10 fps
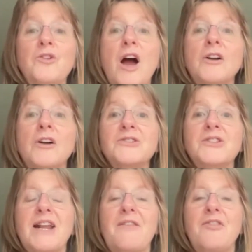
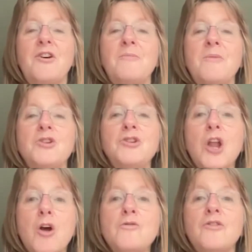understand them,
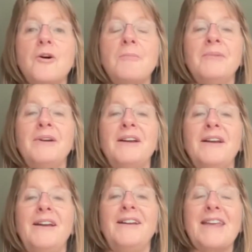know them,
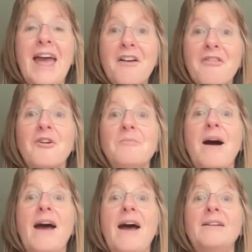get them,
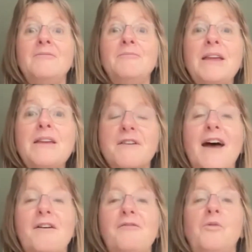and be
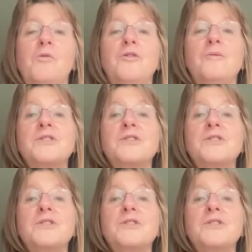there for them.